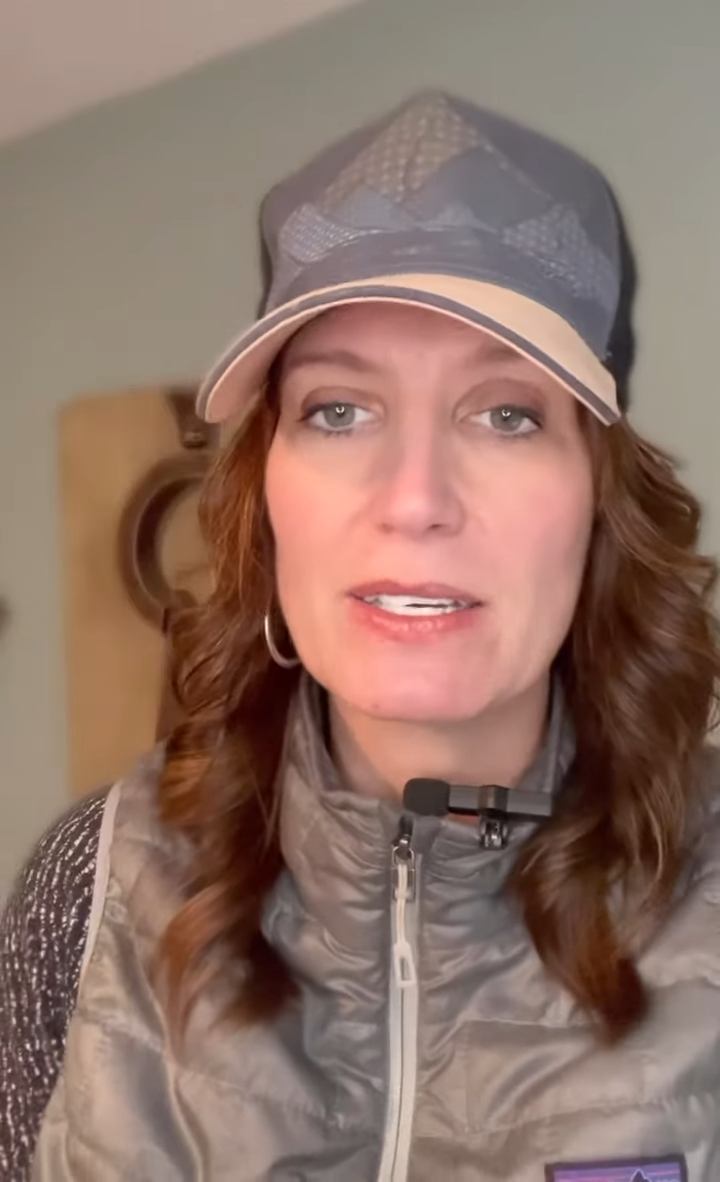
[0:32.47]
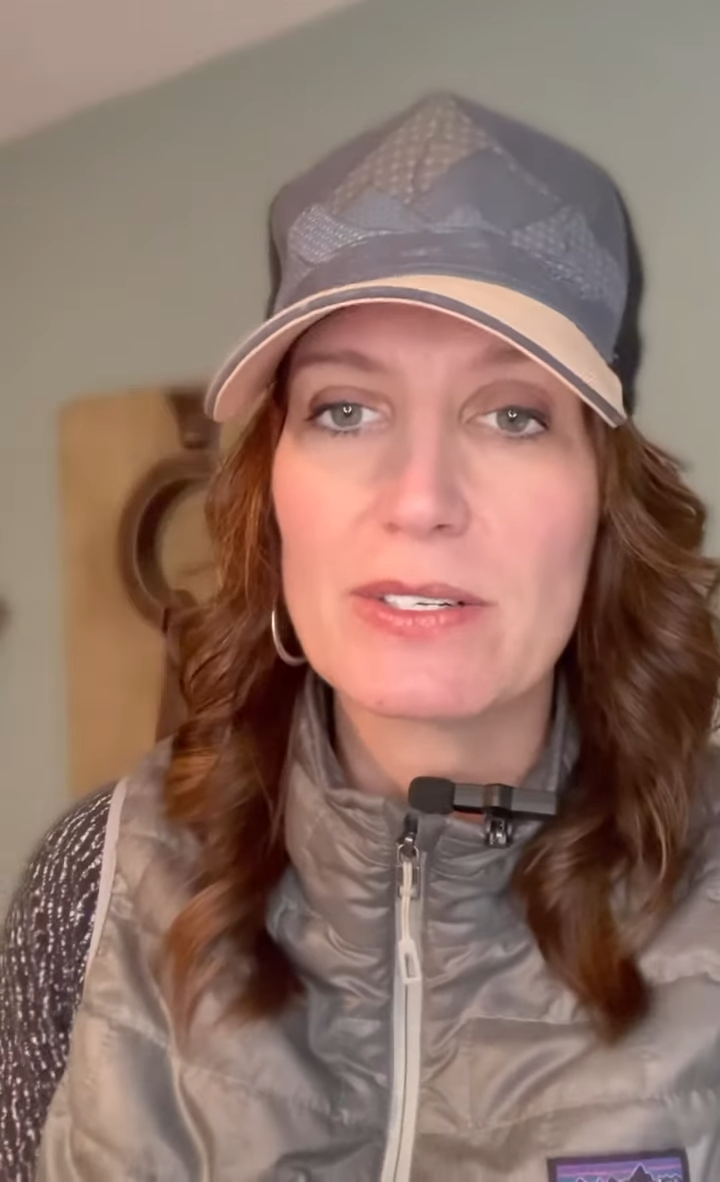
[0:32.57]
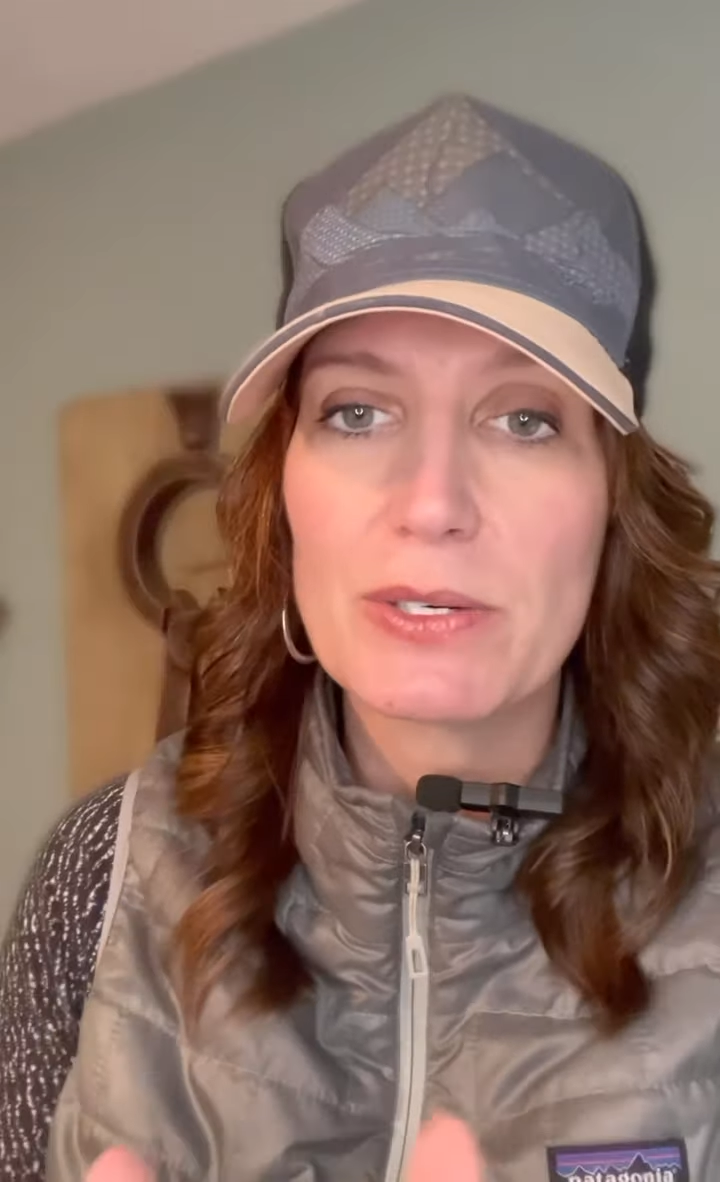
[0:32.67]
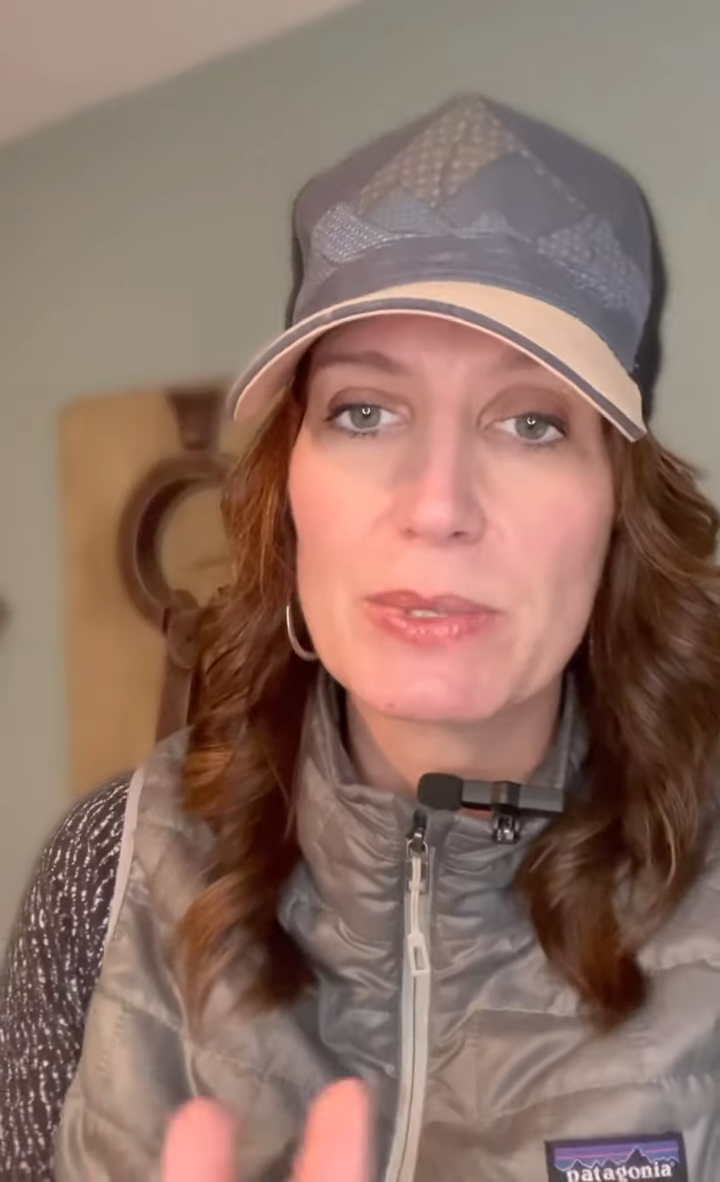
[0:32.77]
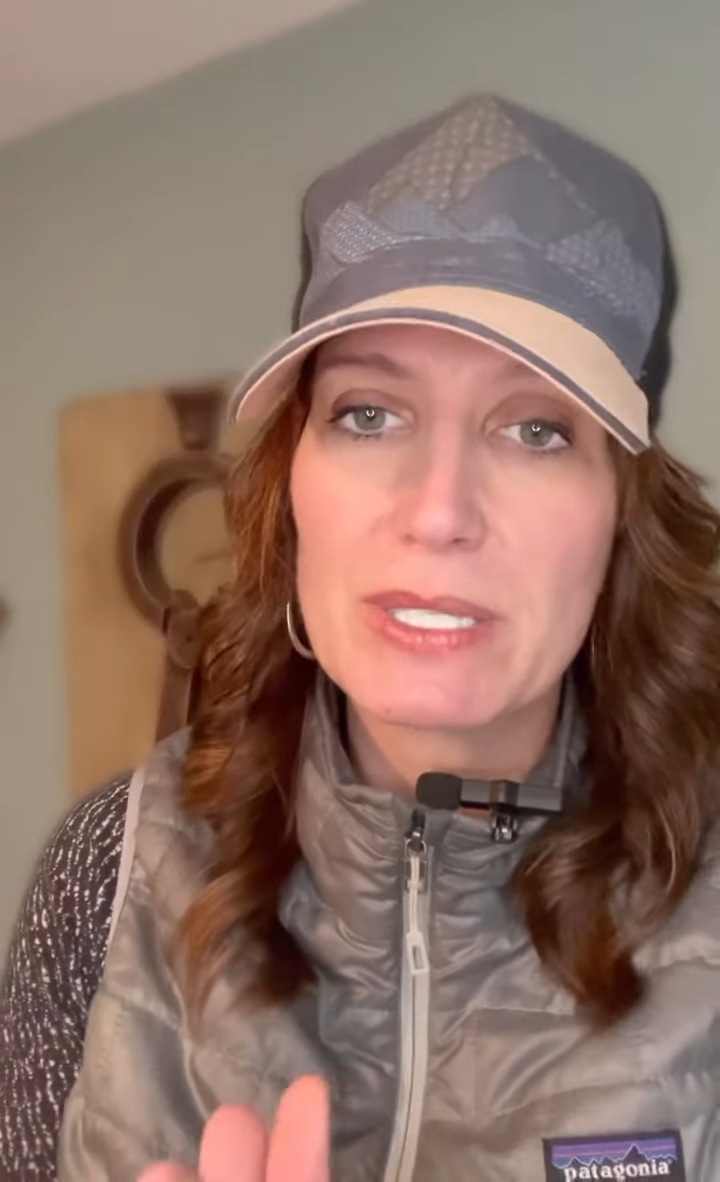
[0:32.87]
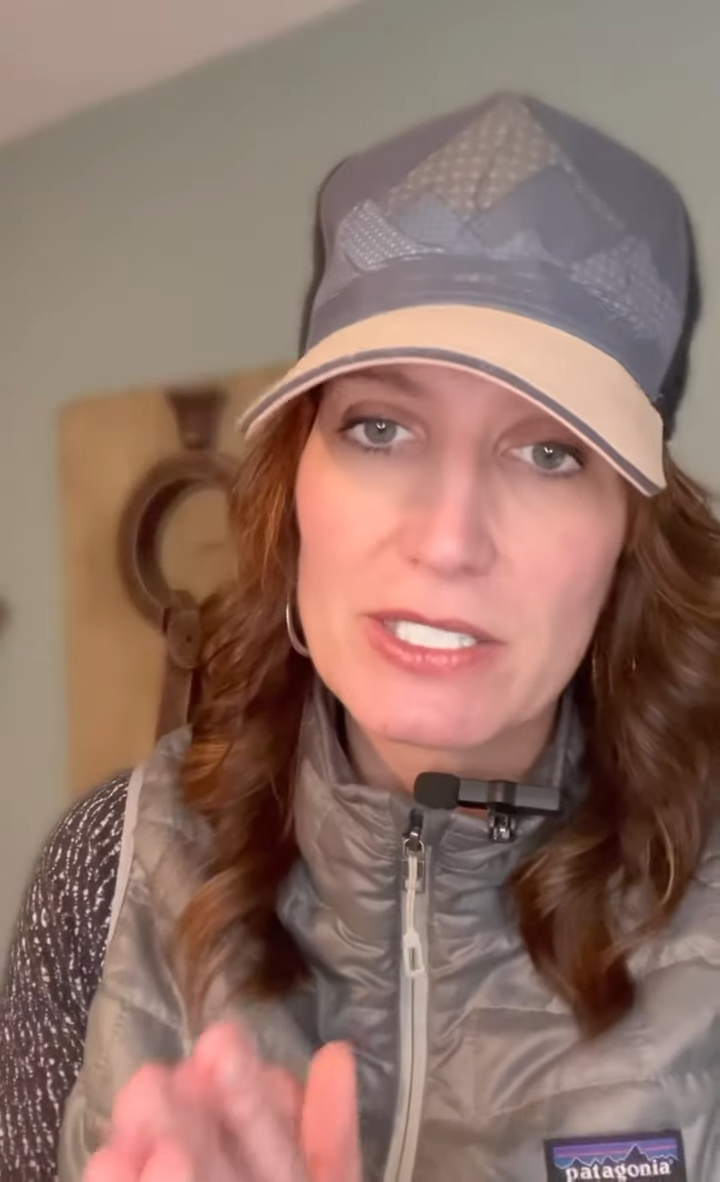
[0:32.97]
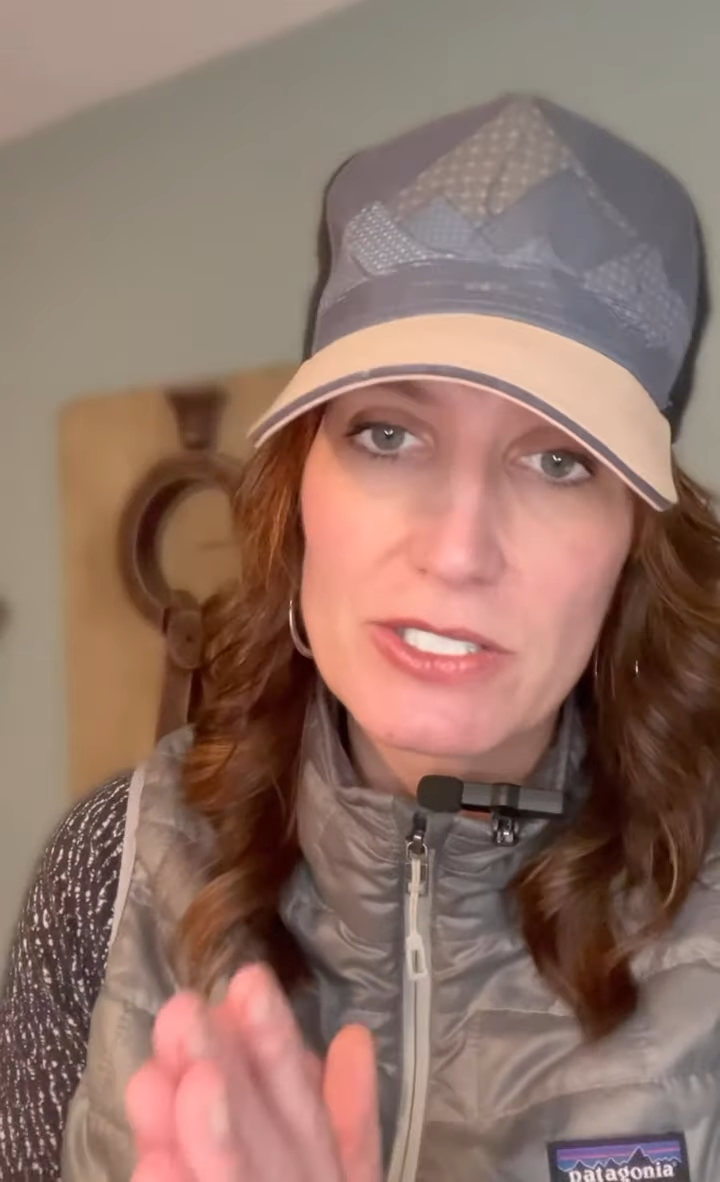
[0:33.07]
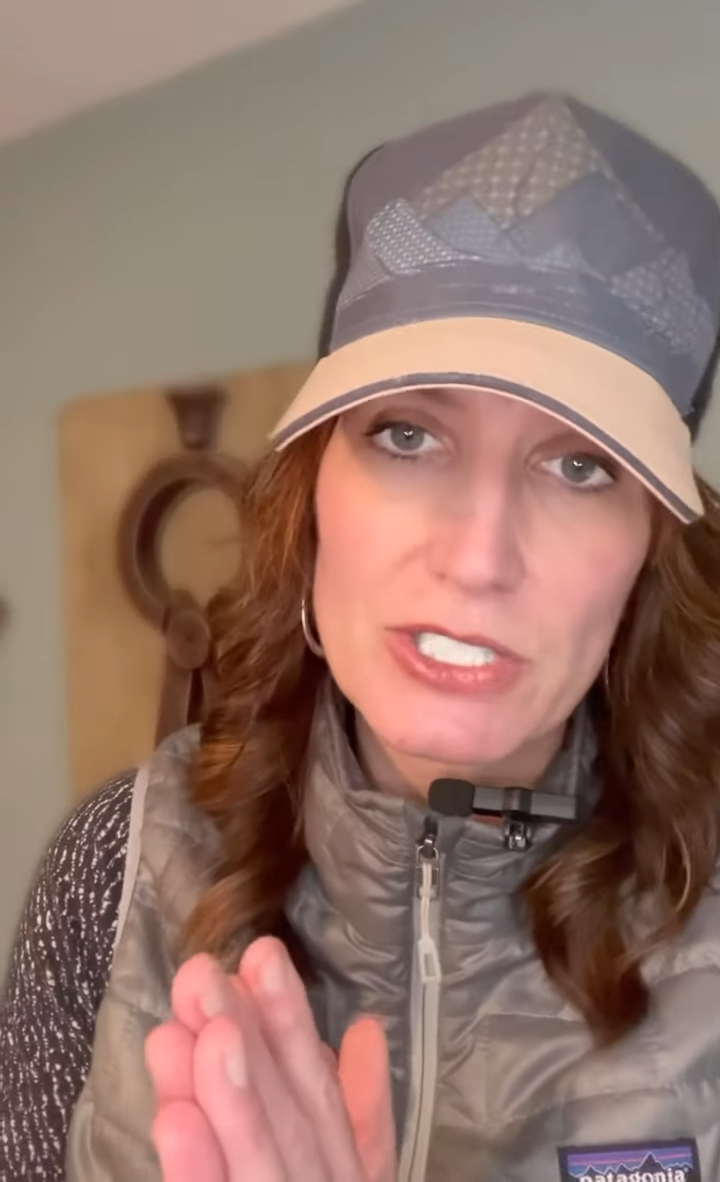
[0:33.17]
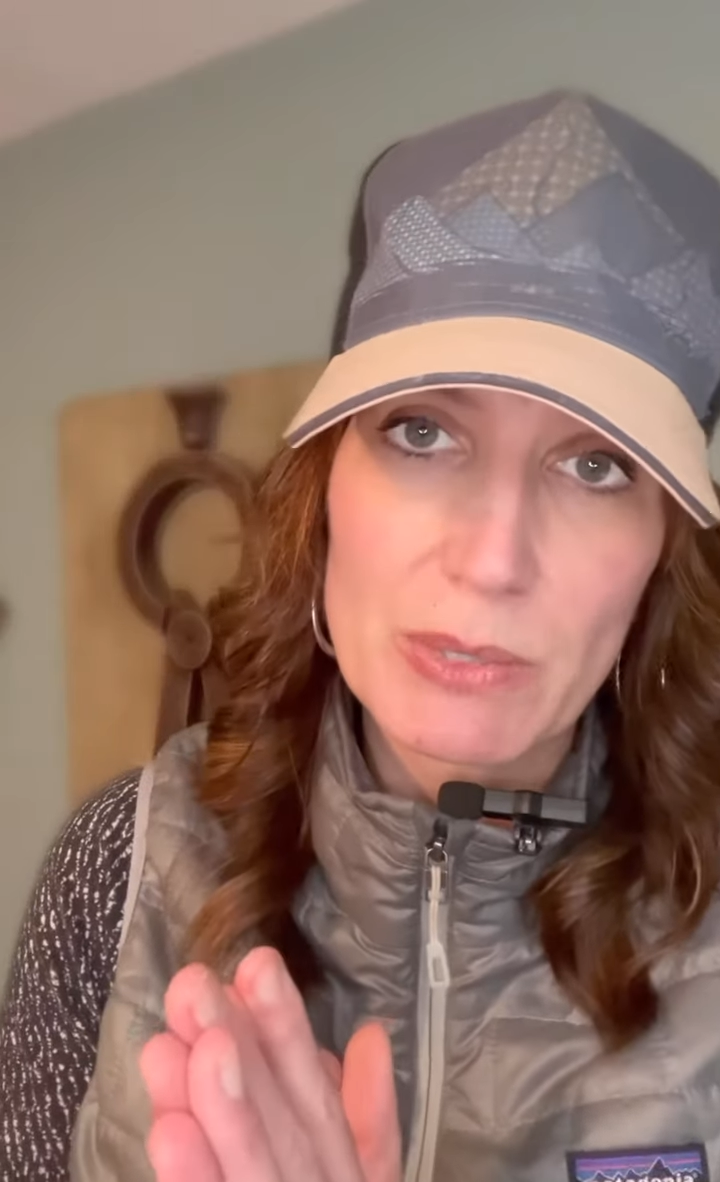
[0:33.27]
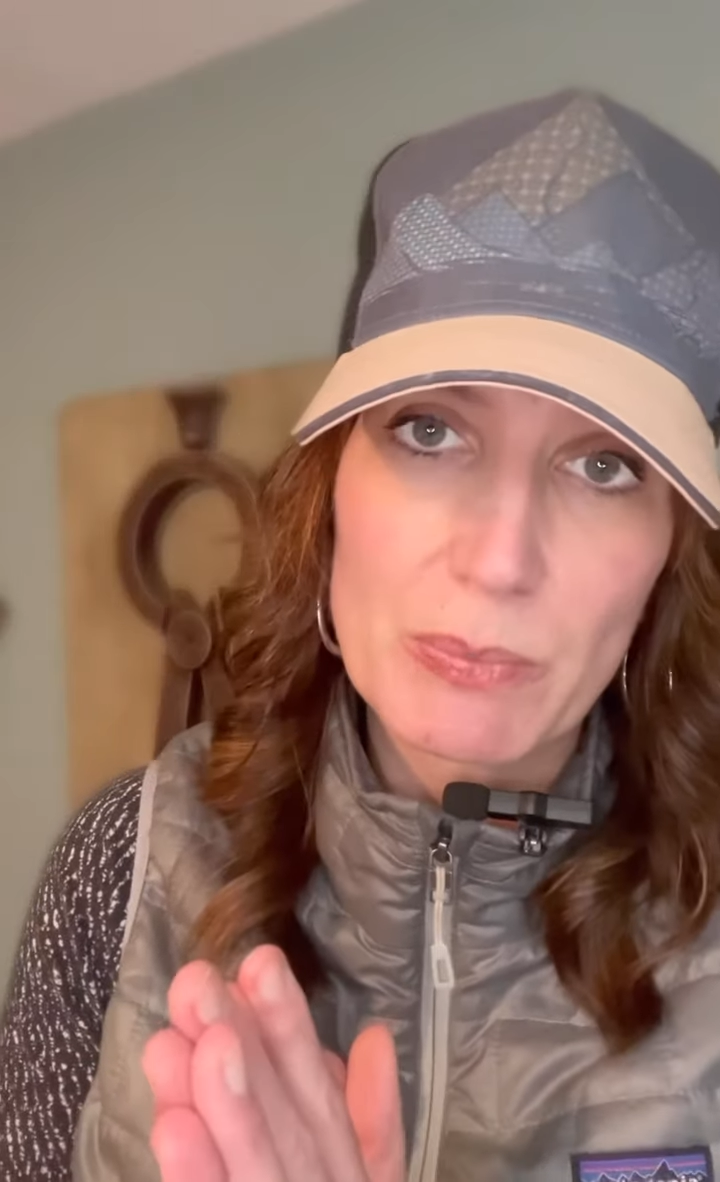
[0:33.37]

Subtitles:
and her relationship